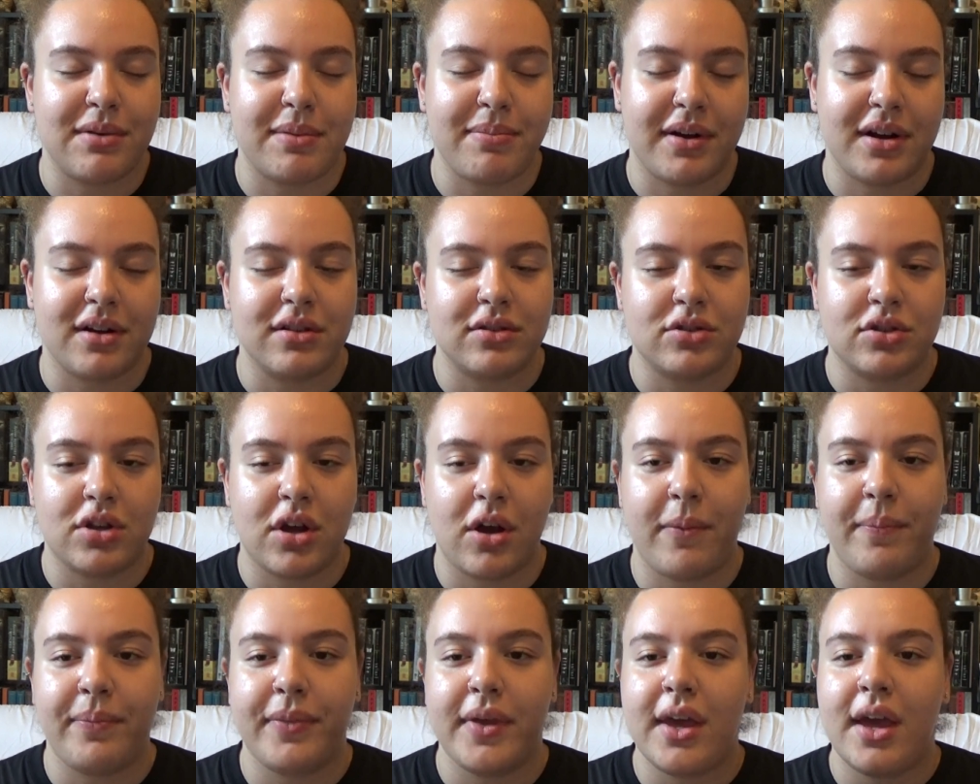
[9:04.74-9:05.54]
My parents
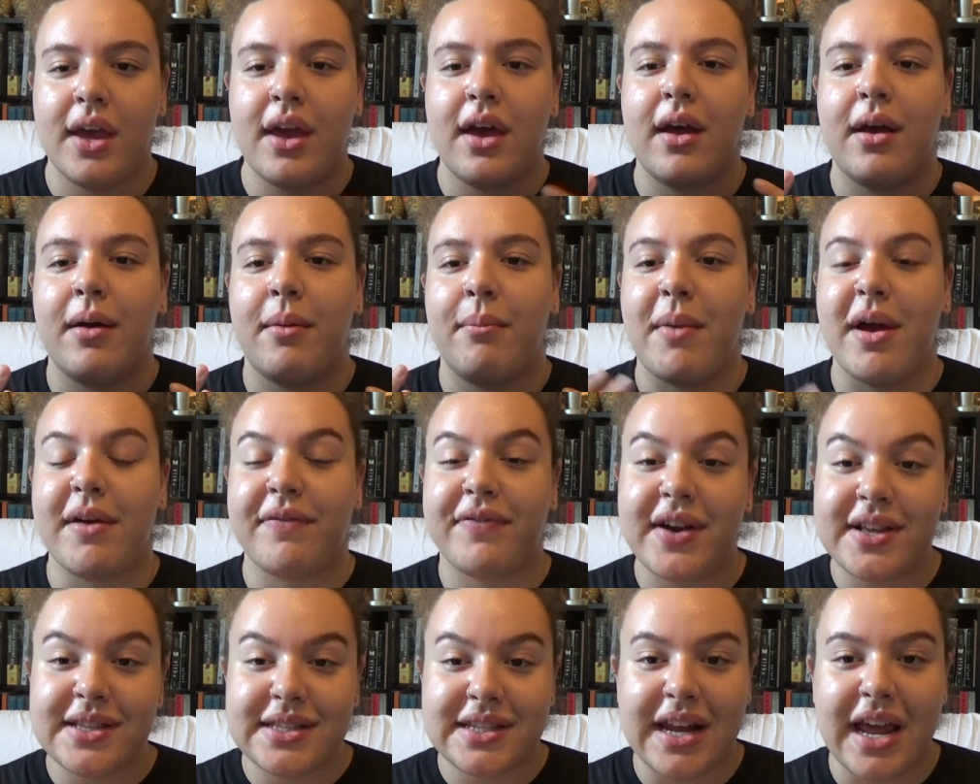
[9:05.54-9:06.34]
don't. My
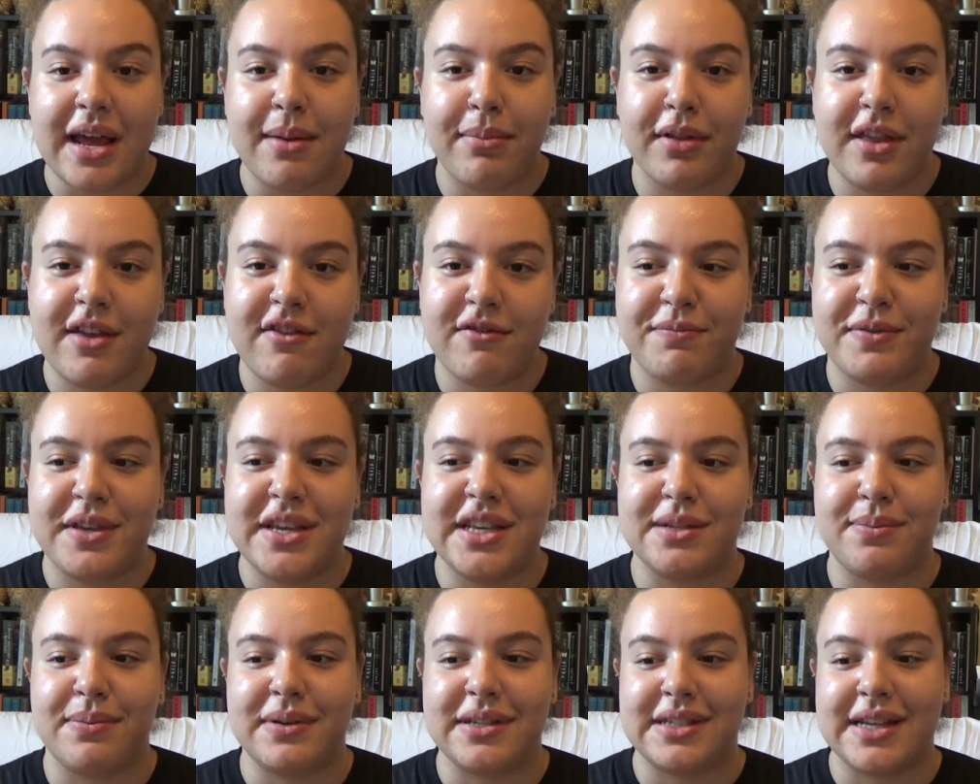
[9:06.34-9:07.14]
friends and I believe
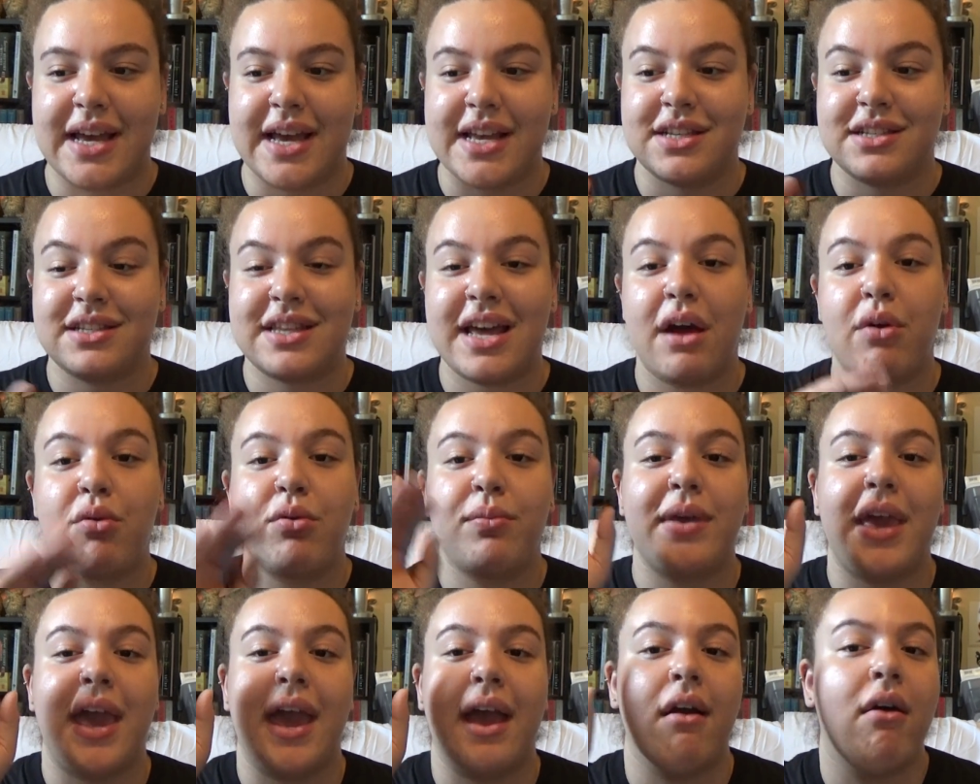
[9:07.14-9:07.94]
he's possessed. That
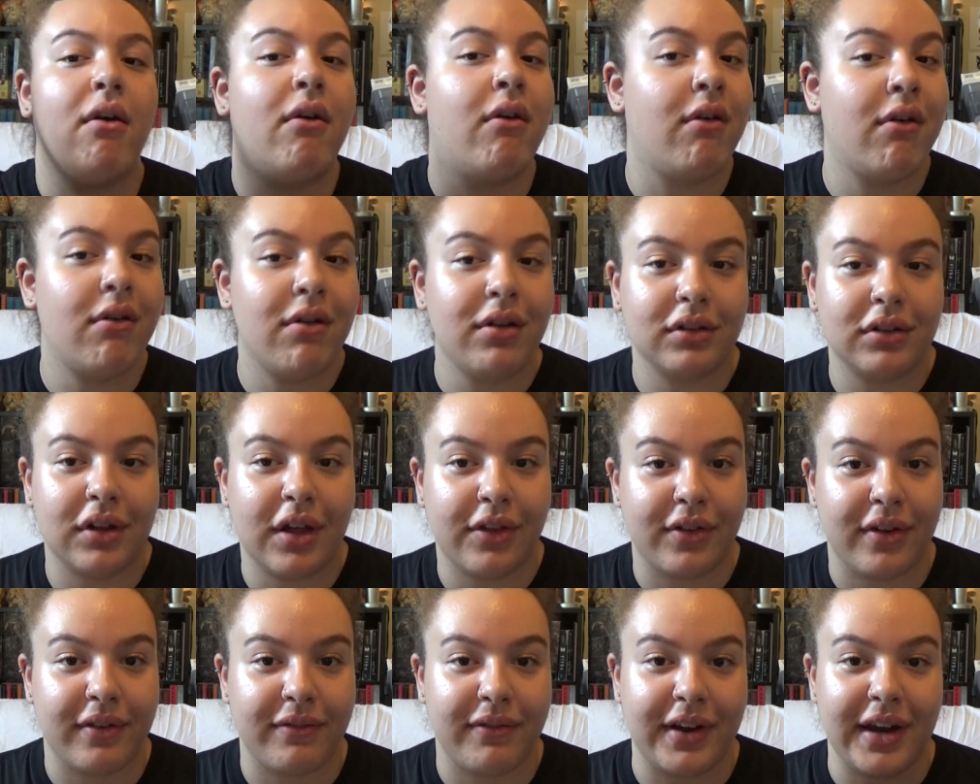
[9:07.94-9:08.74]
will be a whole
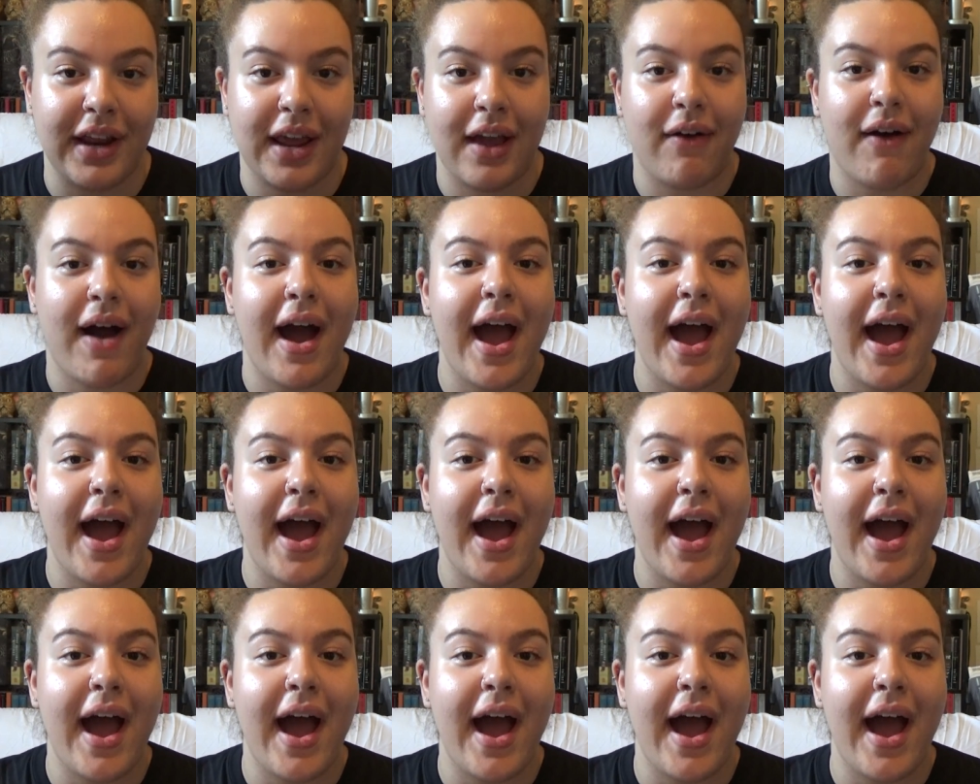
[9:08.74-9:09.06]
nother video.